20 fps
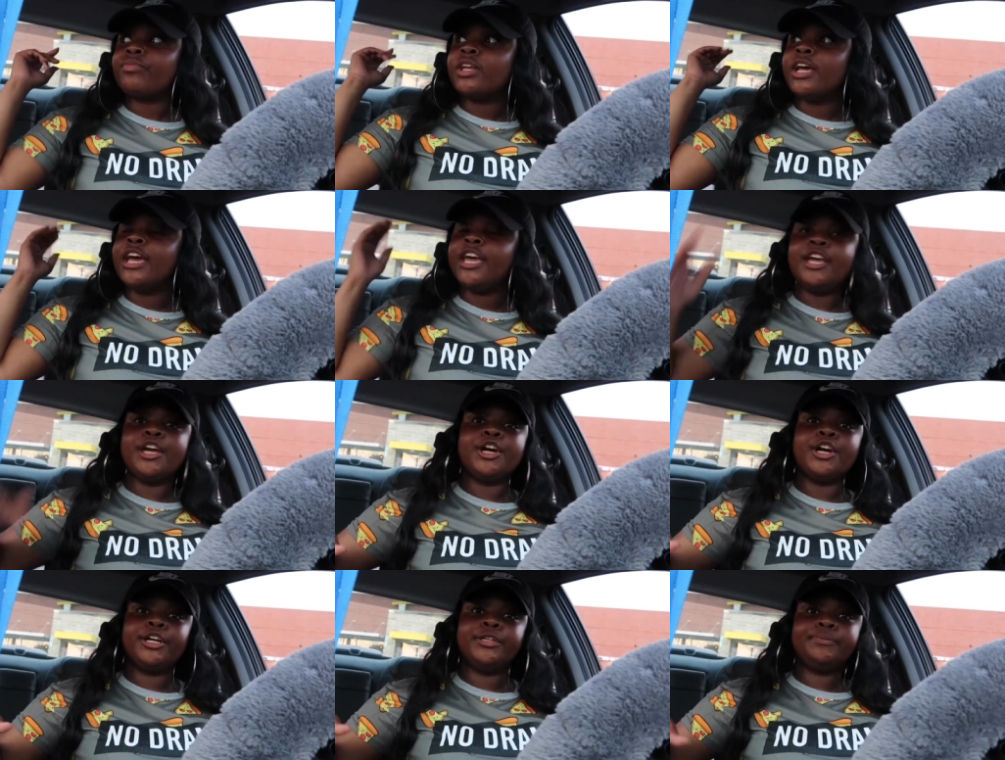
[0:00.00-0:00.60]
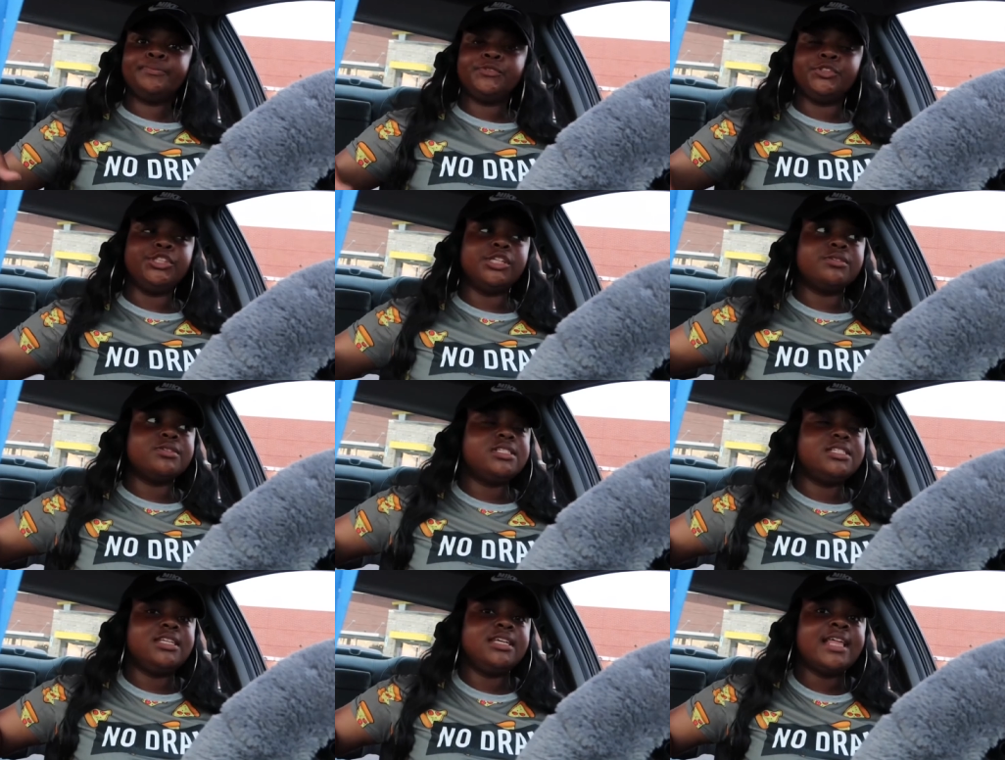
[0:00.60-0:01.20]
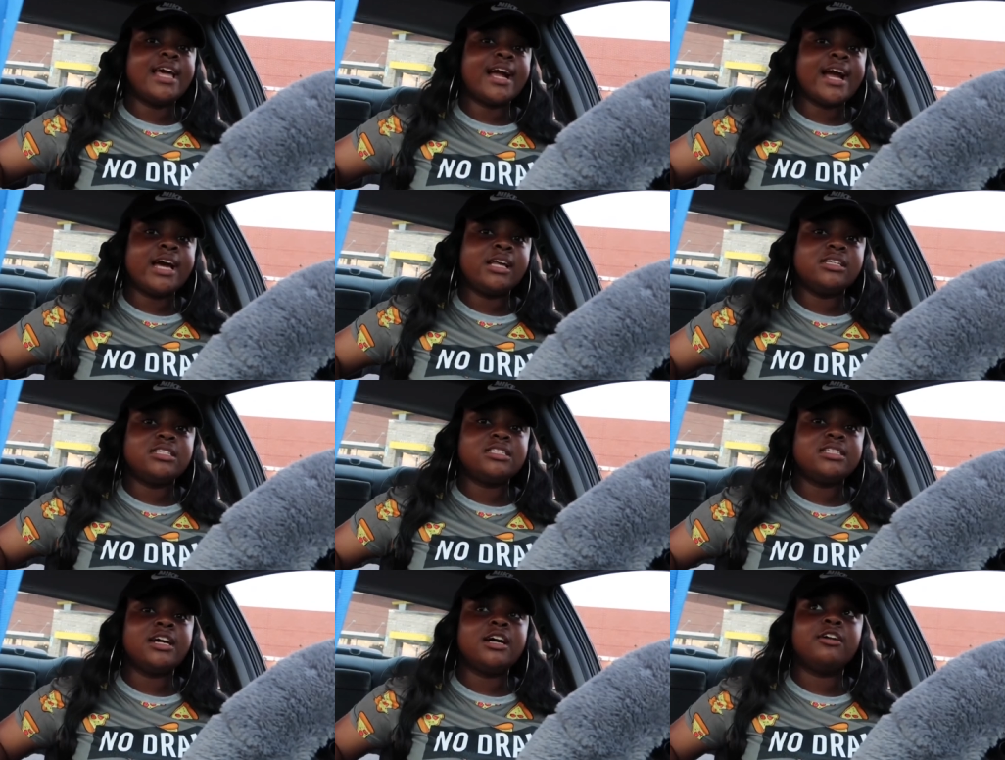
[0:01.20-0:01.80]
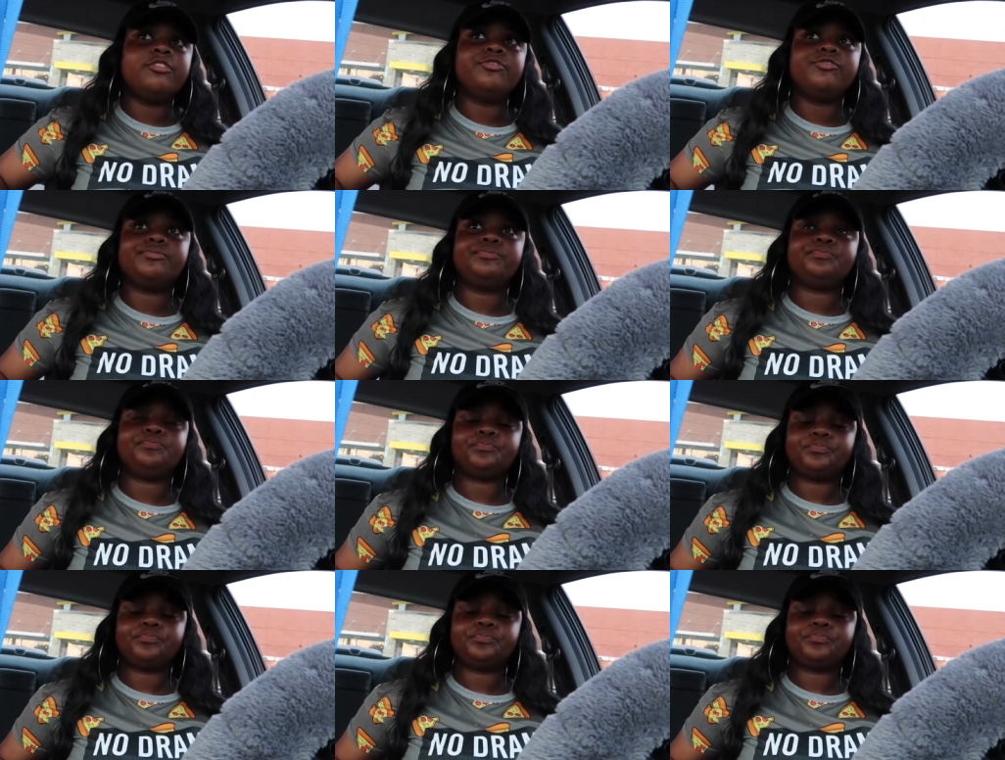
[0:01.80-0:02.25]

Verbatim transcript: here. You don't see that kind of stuff.